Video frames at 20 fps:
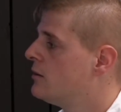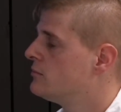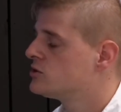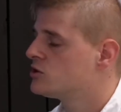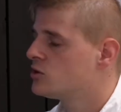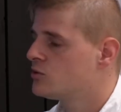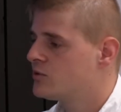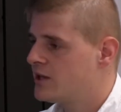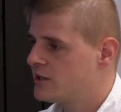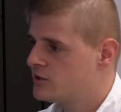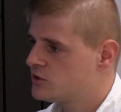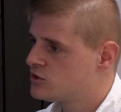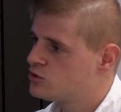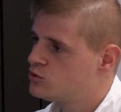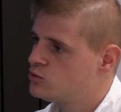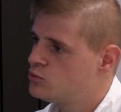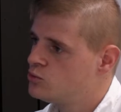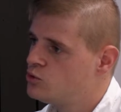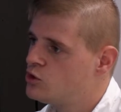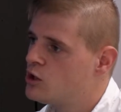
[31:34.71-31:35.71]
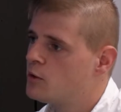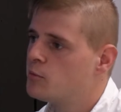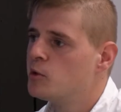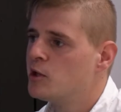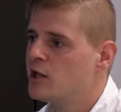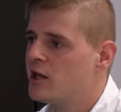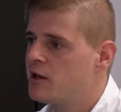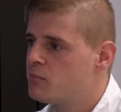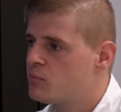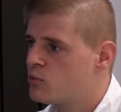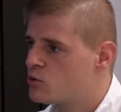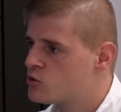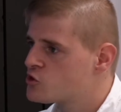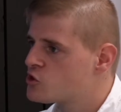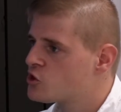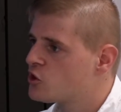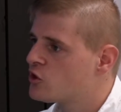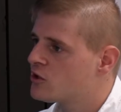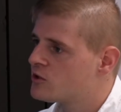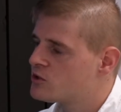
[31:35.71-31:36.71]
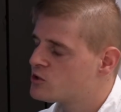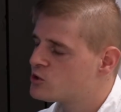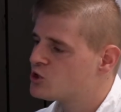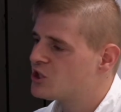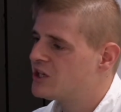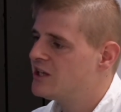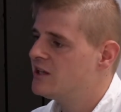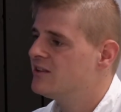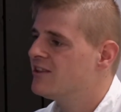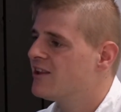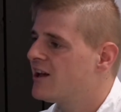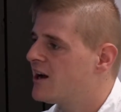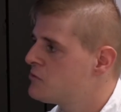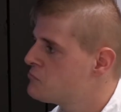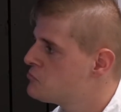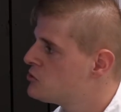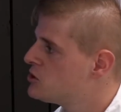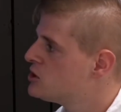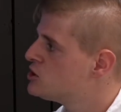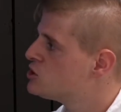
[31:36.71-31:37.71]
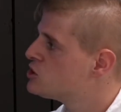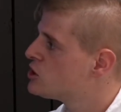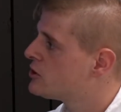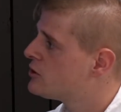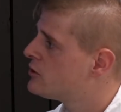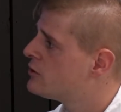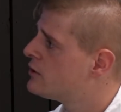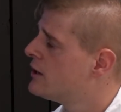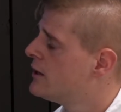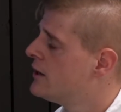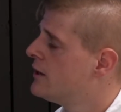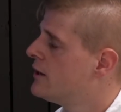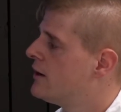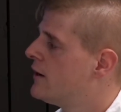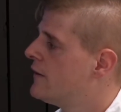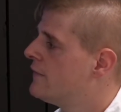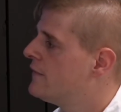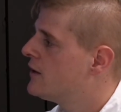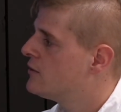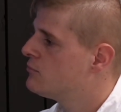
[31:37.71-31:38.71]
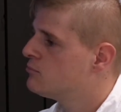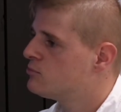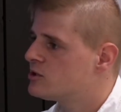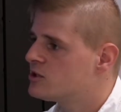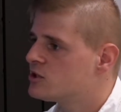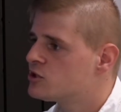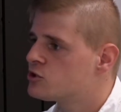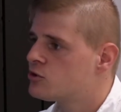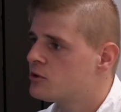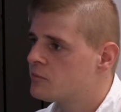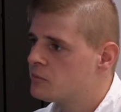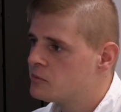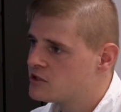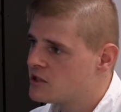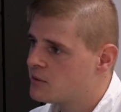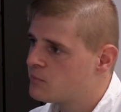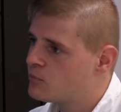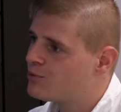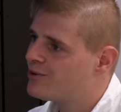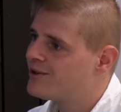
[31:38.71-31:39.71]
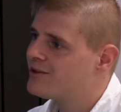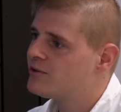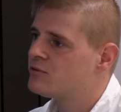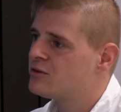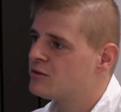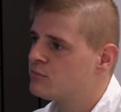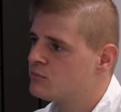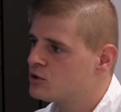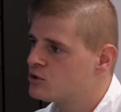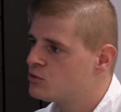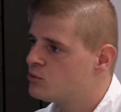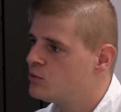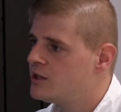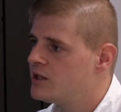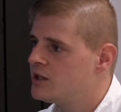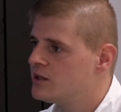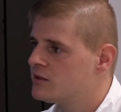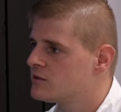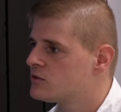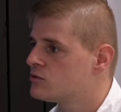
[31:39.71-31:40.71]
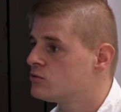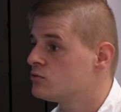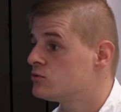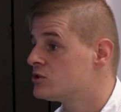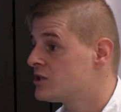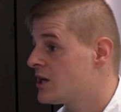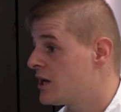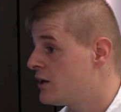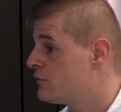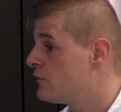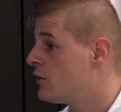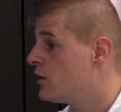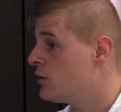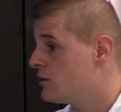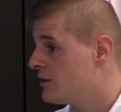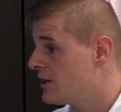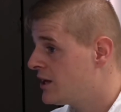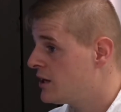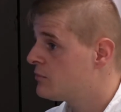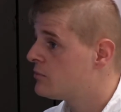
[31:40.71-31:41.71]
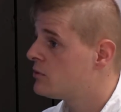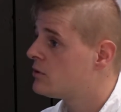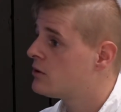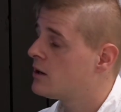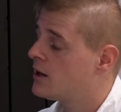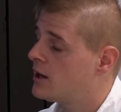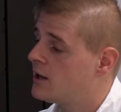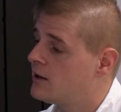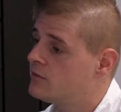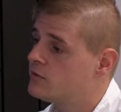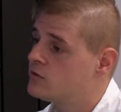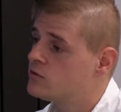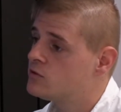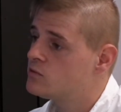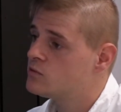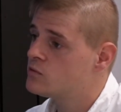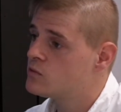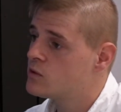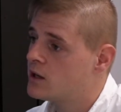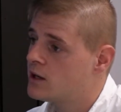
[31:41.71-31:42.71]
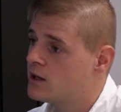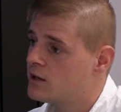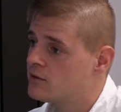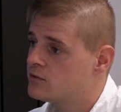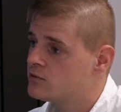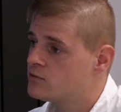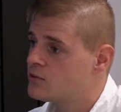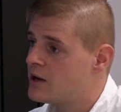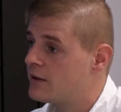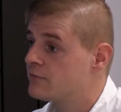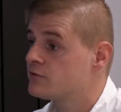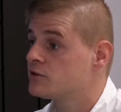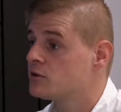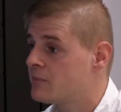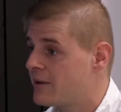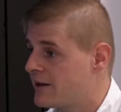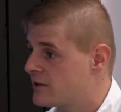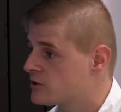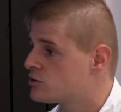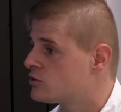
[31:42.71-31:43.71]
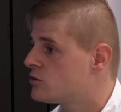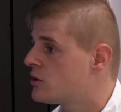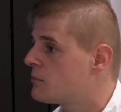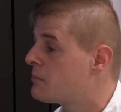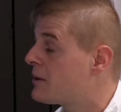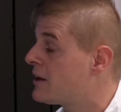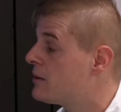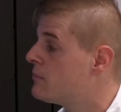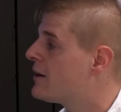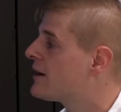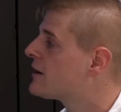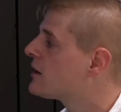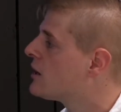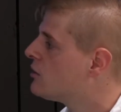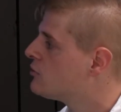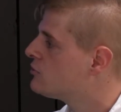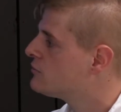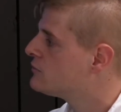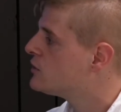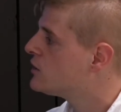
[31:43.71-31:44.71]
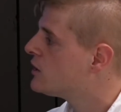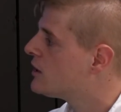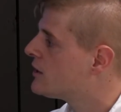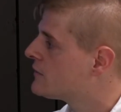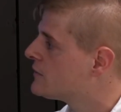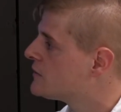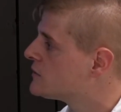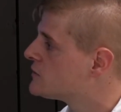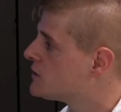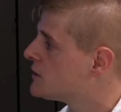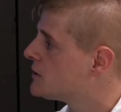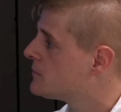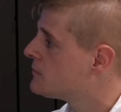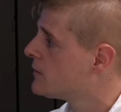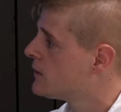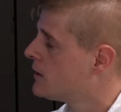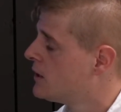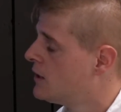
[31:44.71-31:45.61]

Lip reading: So that's 2 double lane portion cutters in line with each other, and then with the strip separator in between it to save on labor and to have some extra payback out of the line, let's say.